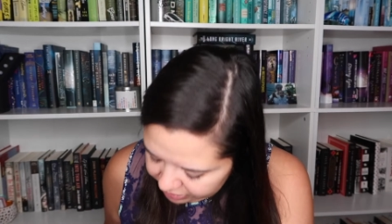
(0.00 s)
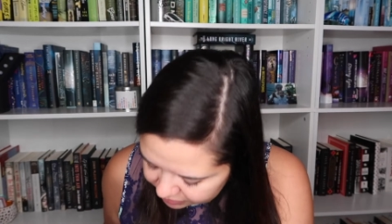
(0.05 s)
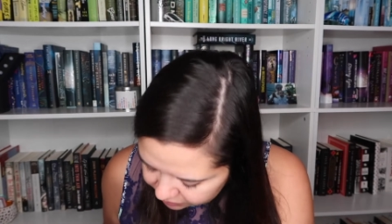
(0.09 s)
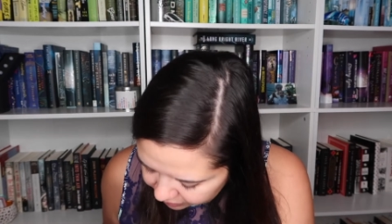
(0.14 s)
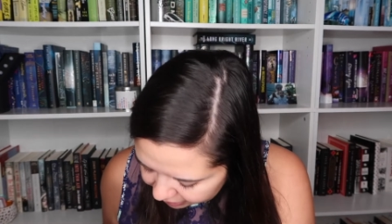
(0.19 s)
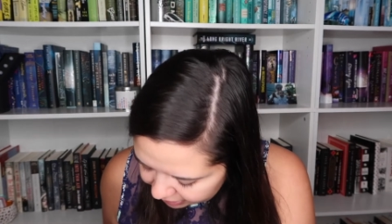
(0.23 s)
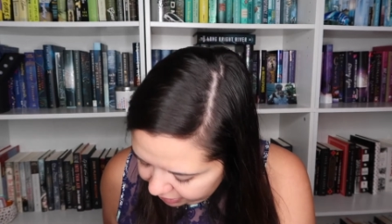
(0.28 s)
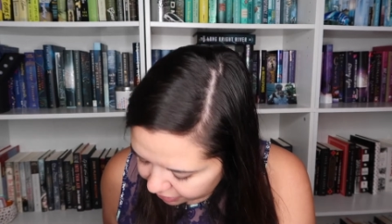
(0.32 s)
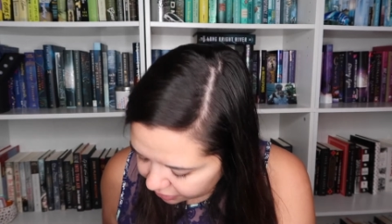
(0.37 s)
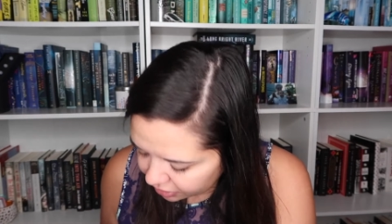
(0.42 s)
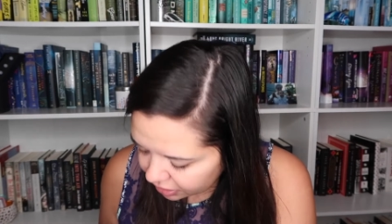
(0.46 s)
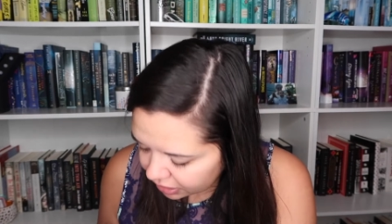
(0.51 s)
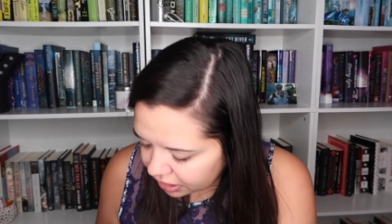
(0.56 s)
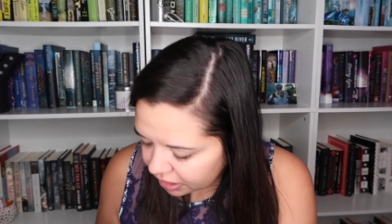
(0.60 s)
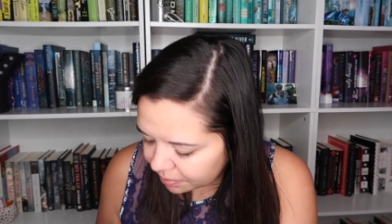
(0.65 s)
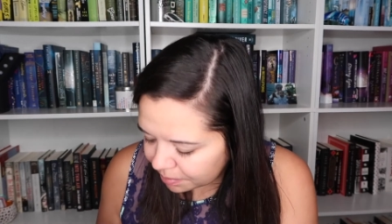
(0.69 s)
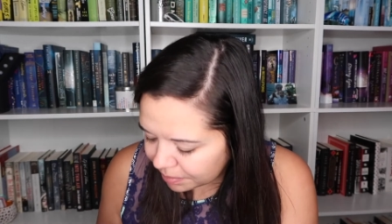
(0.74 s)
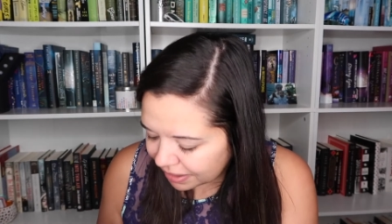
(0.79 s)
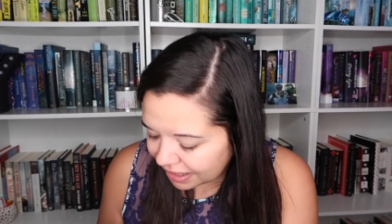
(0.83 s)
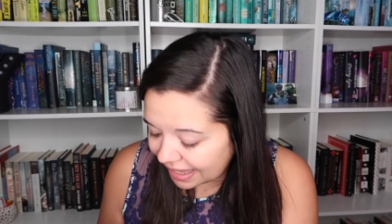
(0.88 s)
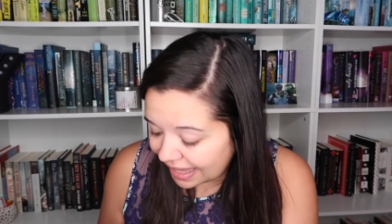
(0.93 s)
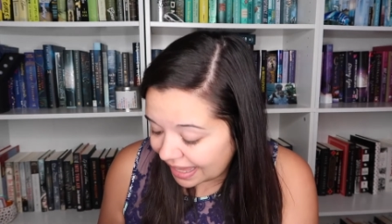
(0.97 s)
it's right here.
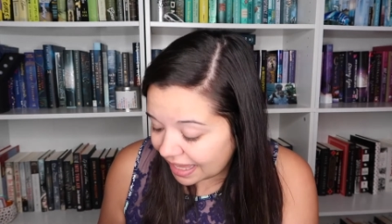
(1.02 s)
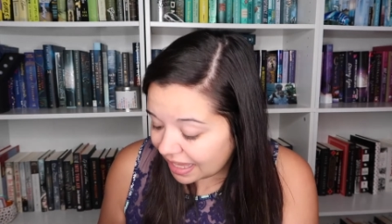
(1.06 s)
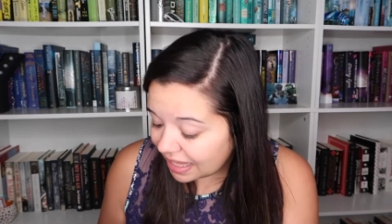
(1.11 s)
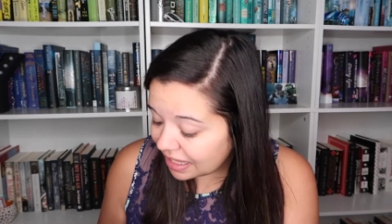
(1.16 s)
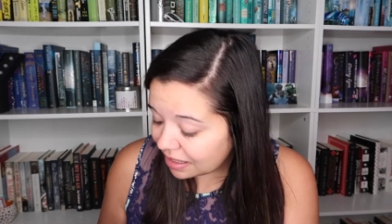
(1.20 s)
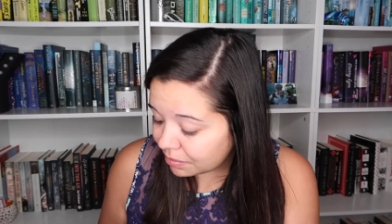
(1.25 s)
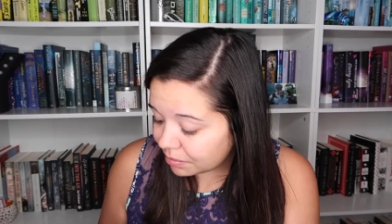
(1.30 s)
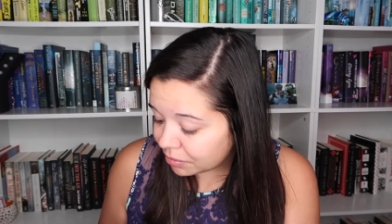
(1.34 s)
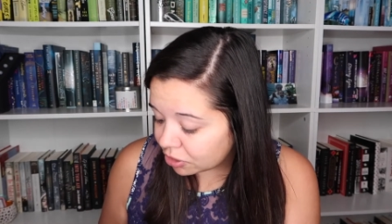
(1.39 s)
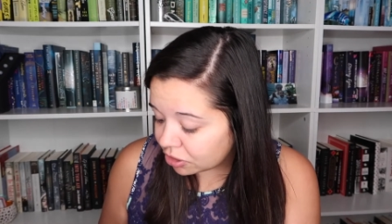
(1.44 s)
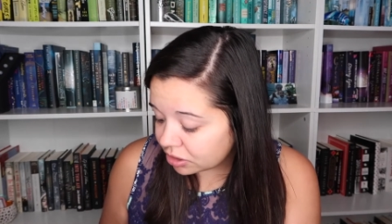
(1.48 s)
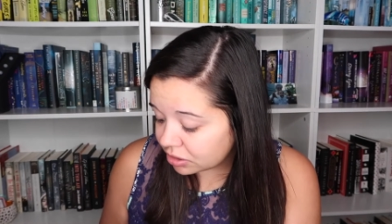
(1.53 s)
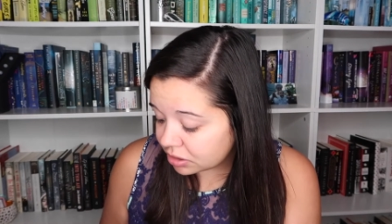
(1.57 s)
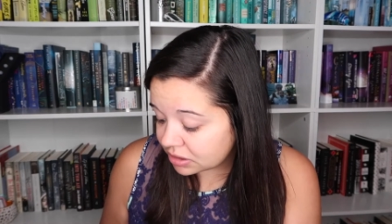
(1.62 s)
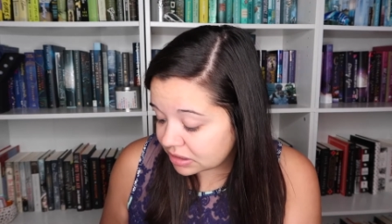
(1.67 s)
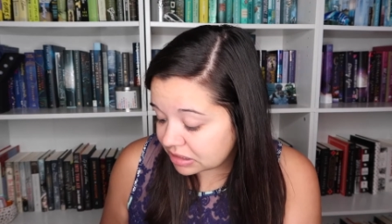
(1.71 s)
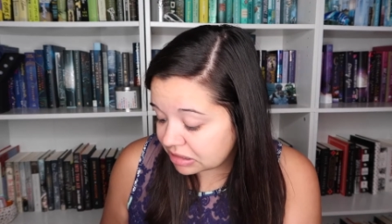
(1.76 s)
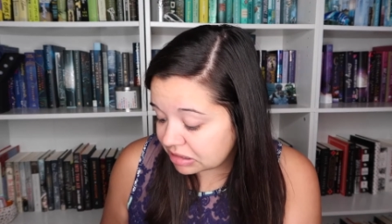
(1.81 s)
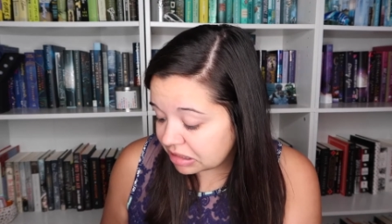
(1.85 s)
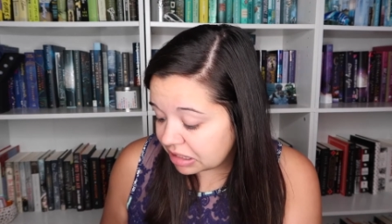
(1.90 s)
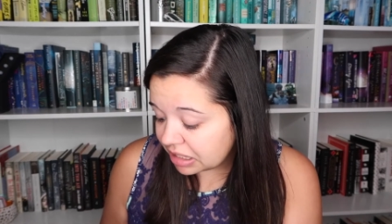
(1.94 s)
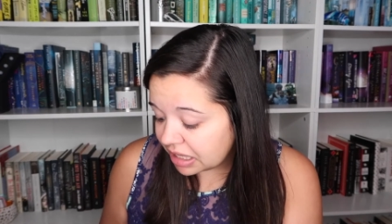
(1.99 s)
McKay
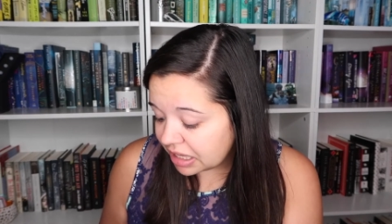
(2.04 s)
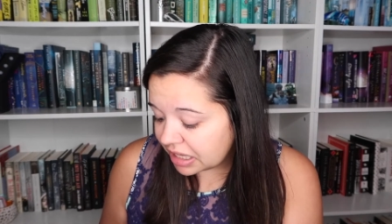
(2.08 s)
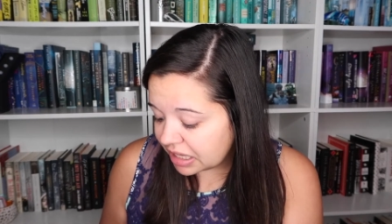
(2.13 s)
Books.